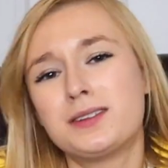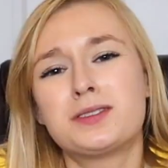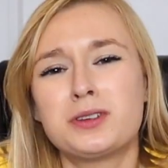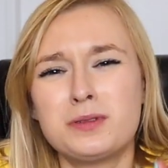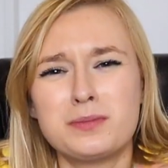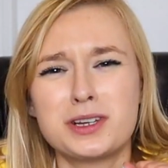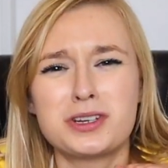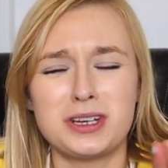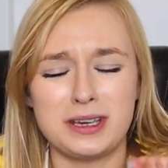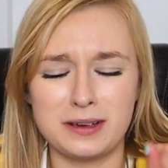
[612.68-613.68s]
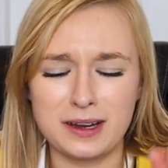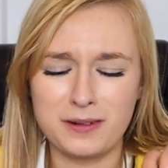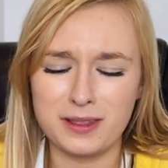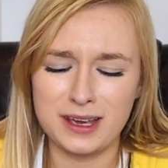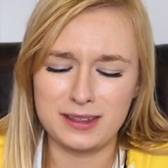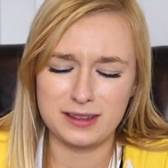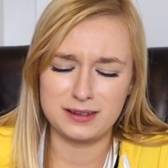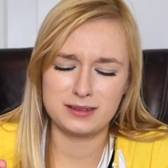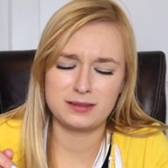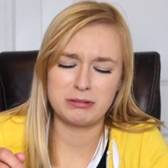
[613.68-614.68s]
It's too mushy. I don't like
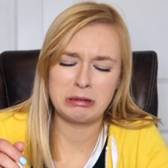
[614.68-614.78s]
this.